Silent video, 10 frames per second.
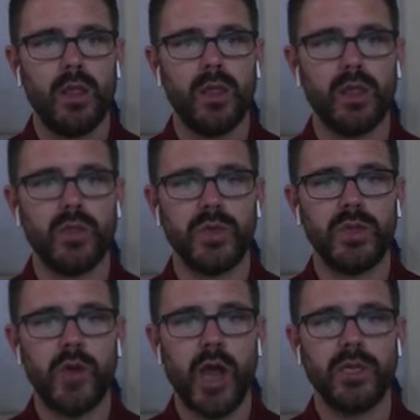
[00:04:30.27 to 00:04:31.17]
This one's
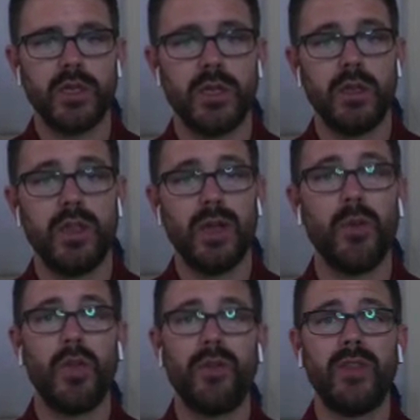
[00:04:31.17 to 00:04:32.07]
subtraction. They
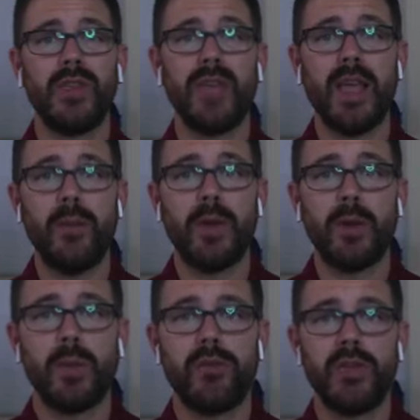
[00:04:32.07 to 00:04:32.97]
both have the same
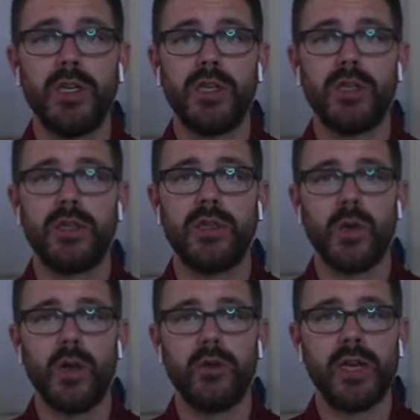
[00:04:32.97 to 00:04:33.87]
number of digits, so I
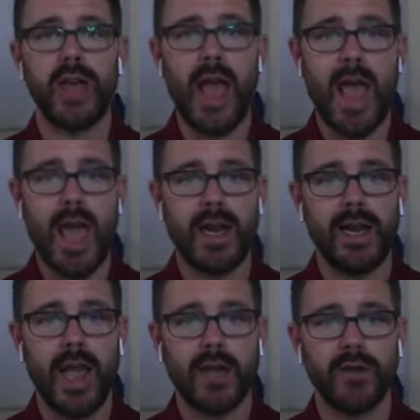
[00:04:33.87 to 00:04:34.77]
don't need to add
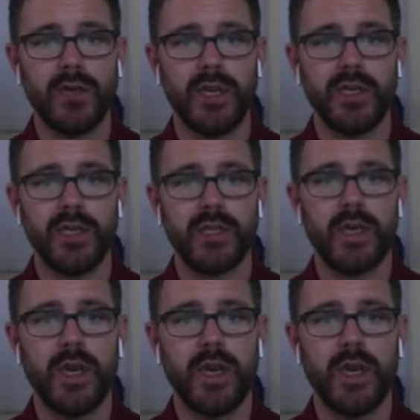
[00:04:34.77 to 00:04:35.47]
any extra digits.